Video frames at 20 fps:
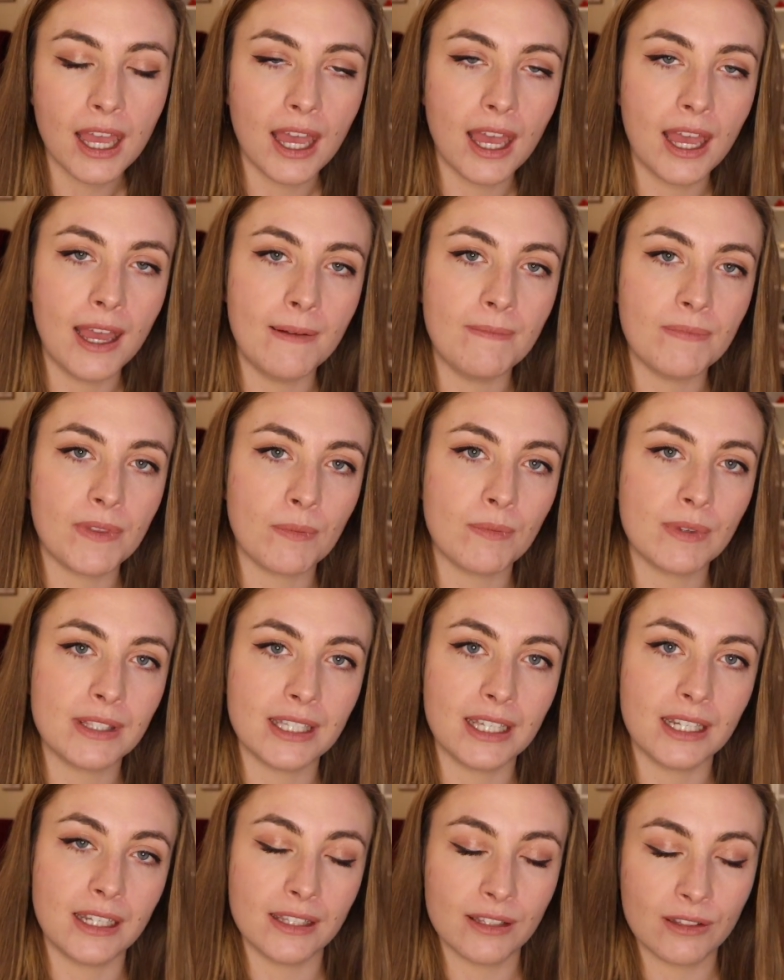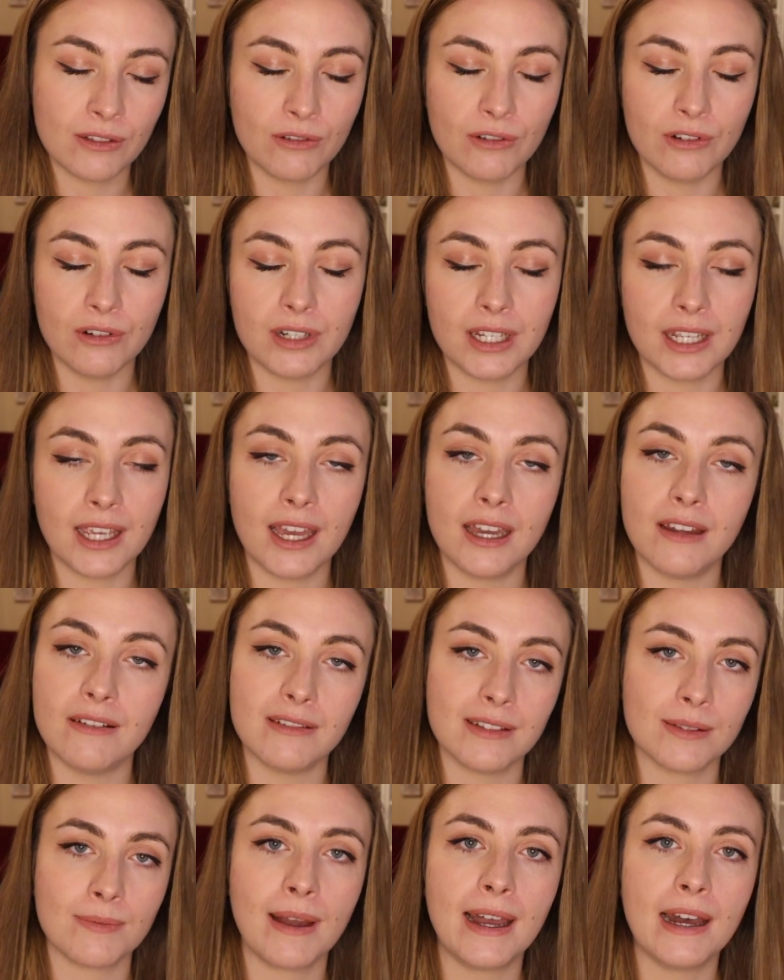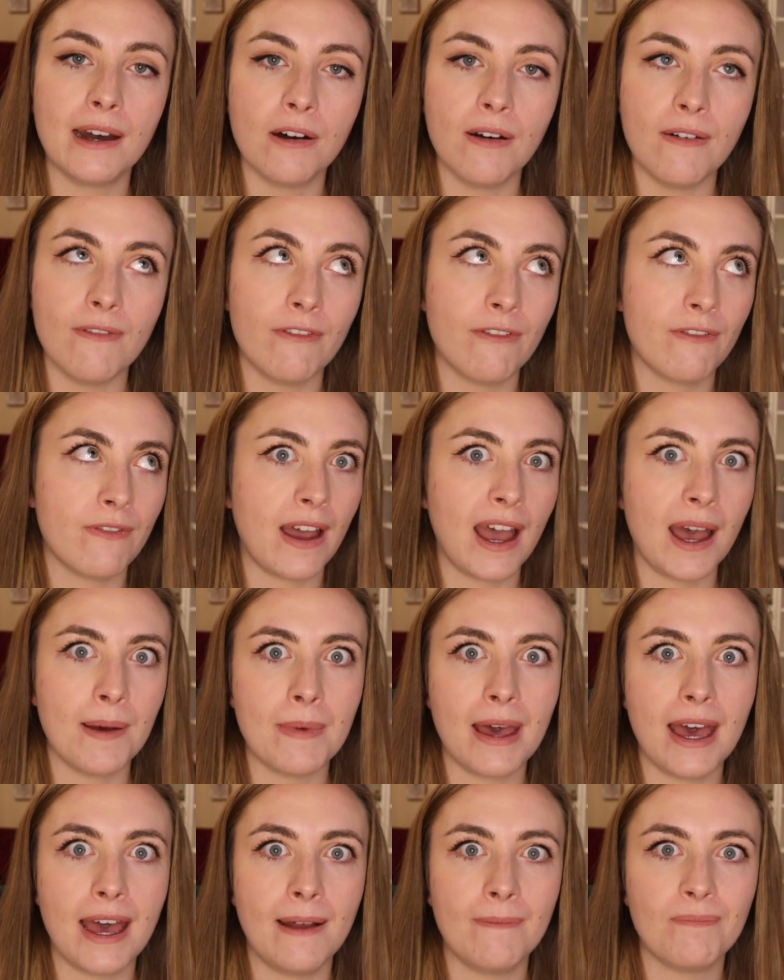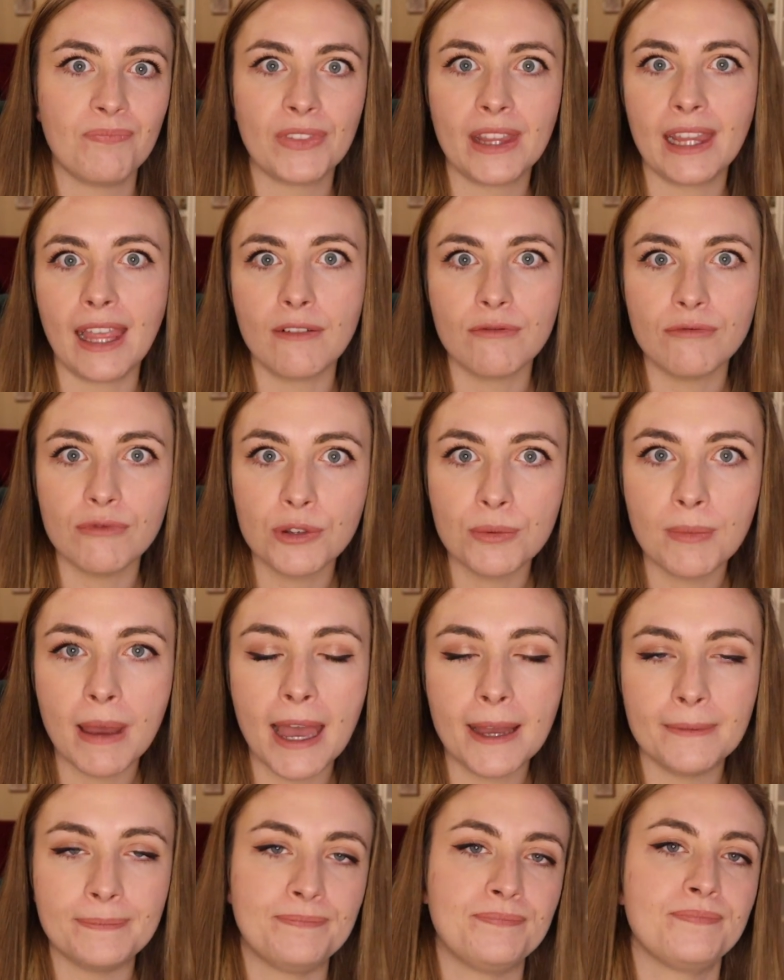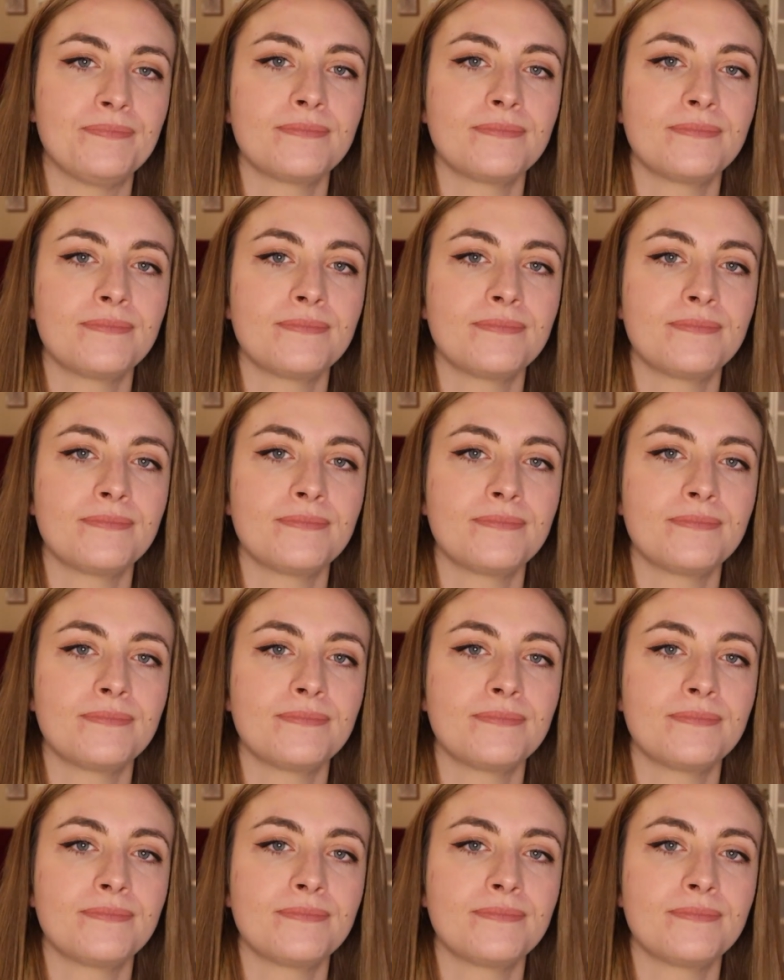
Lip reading: and we see Discordia as well, and Fama, like Rumor.